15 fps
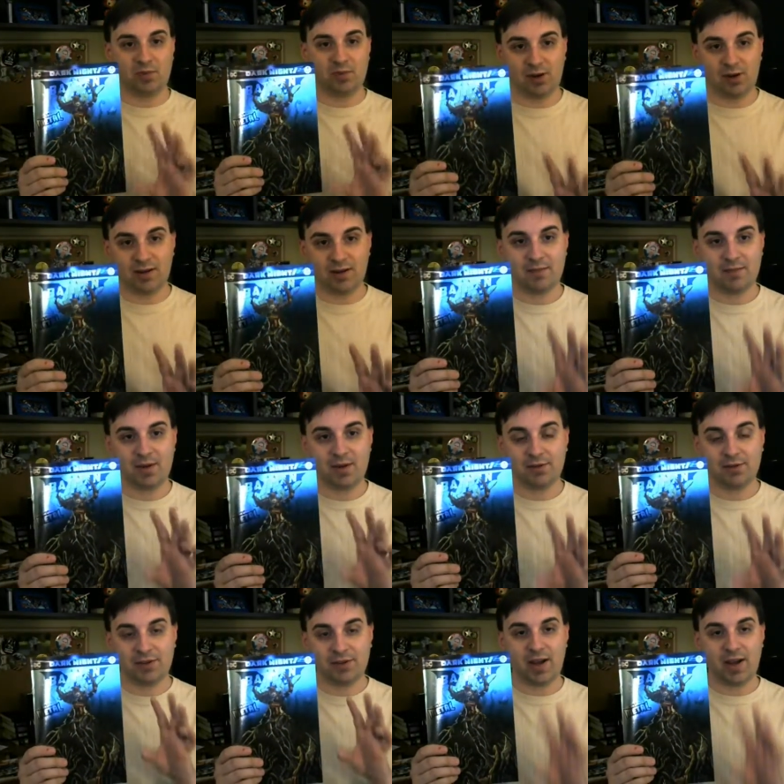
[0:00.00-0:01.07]
Dark Knight
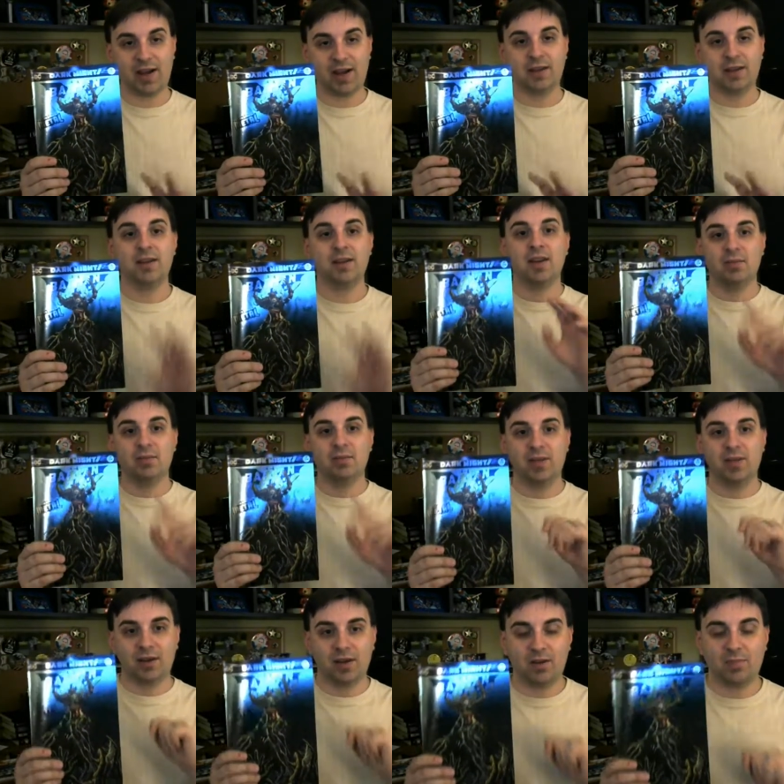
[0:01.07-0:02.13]
Metals tie-in.
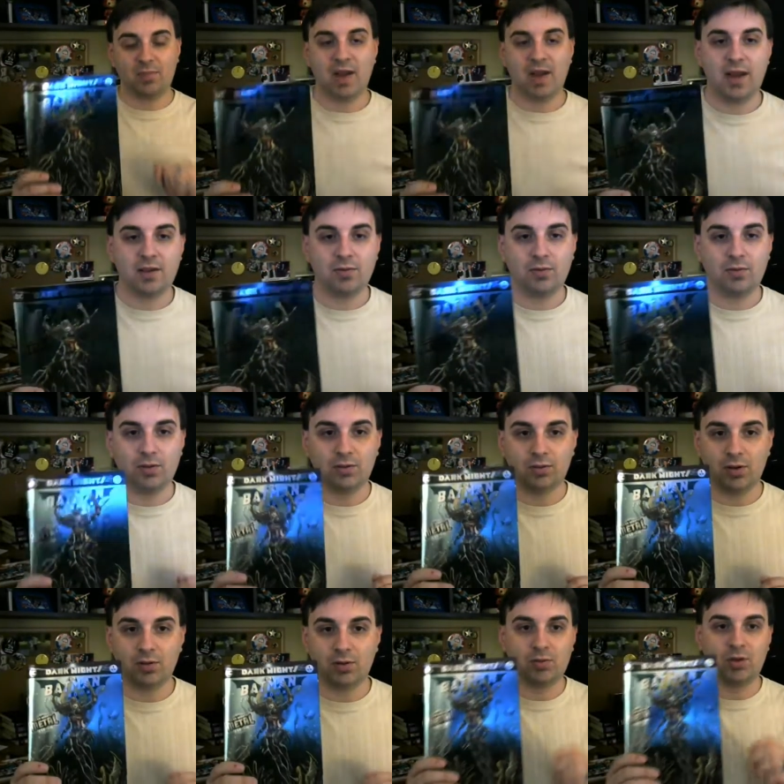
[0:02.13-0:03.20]
Pick it up at your
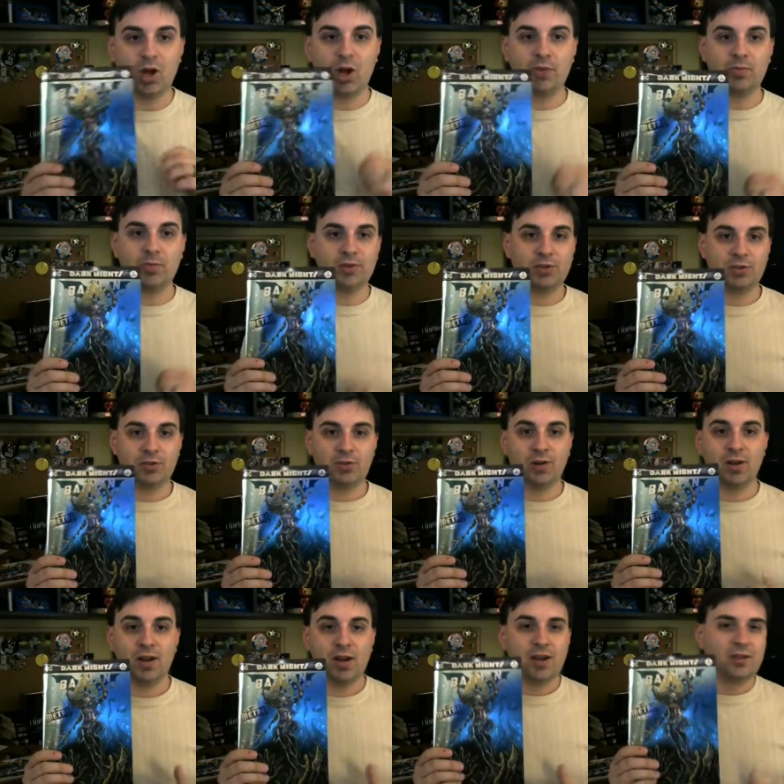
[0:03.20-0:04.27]
local comic book
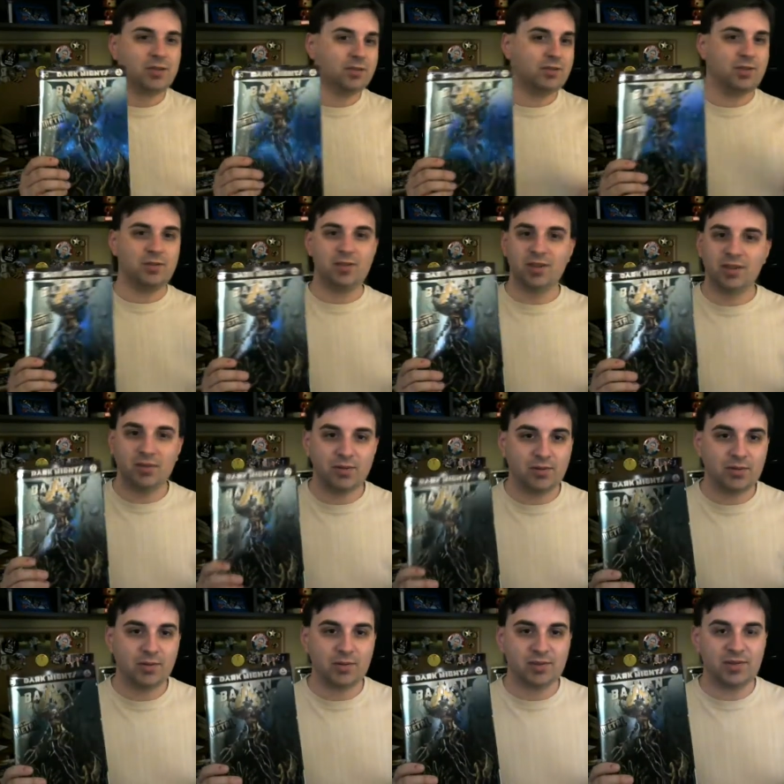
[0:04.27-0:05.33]
store. Don't go
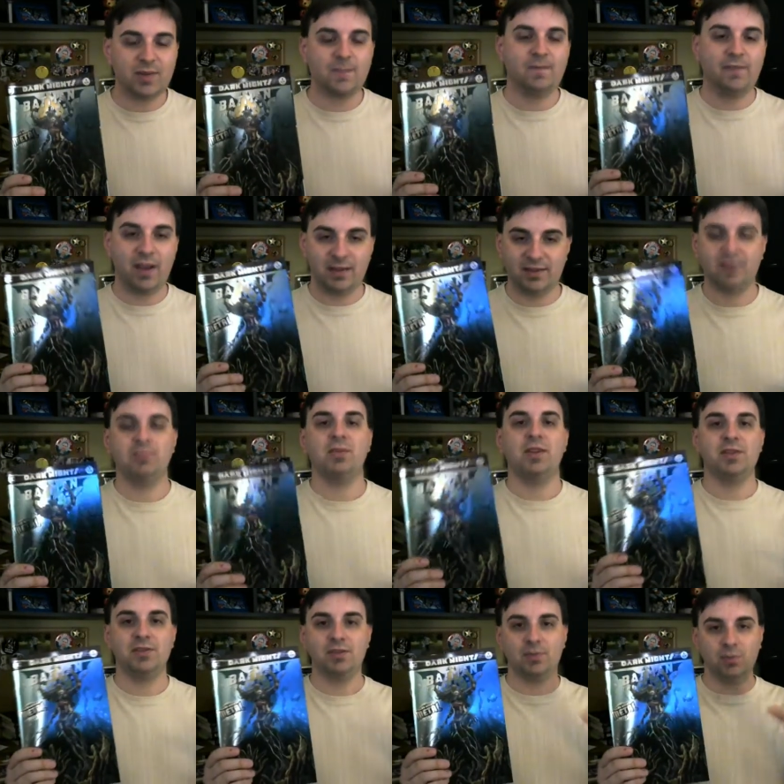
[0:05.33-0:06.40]
to some fancy
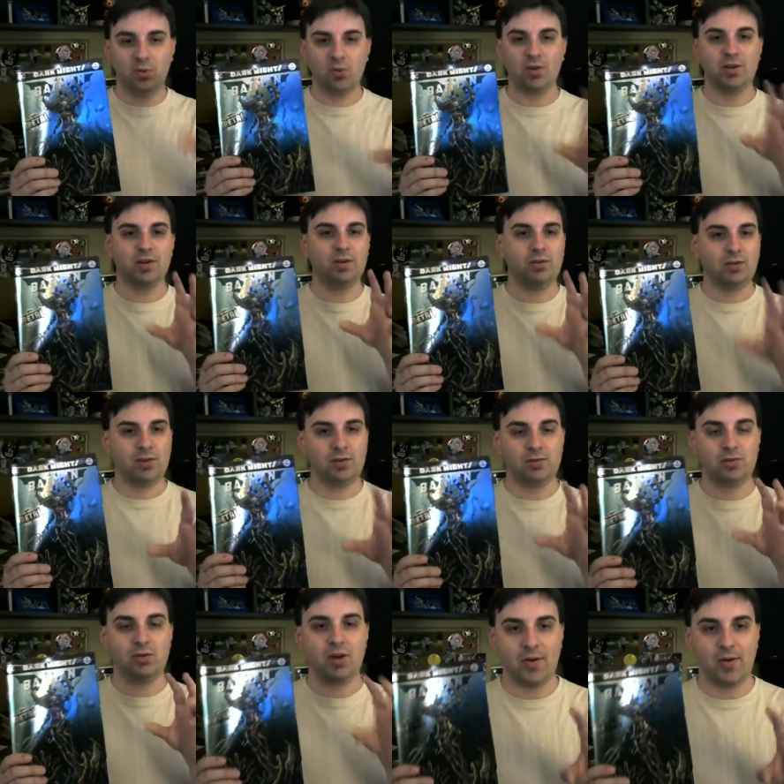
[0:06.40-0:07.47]
place. Support your
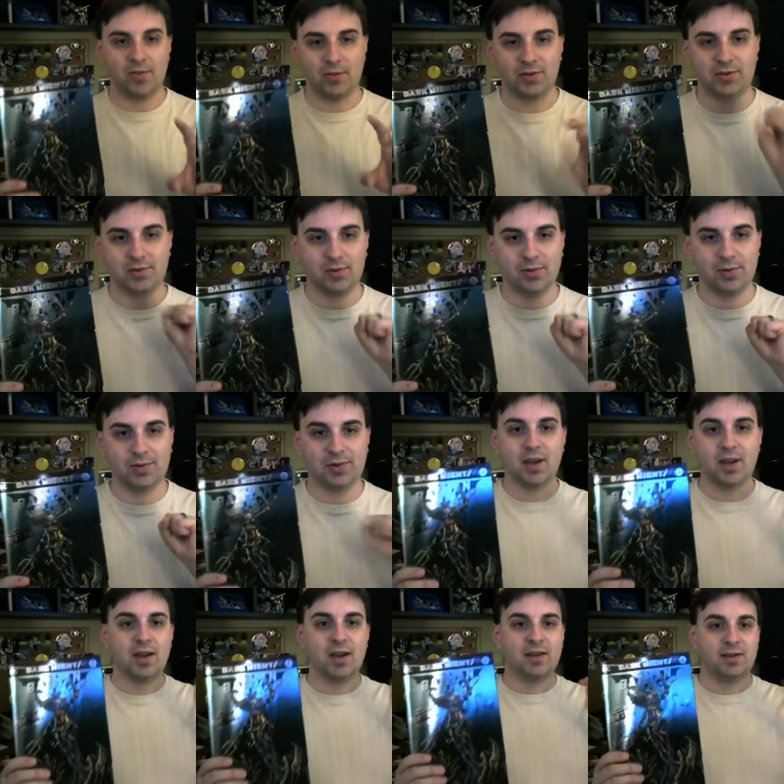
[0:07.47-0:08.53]
local comic book stores.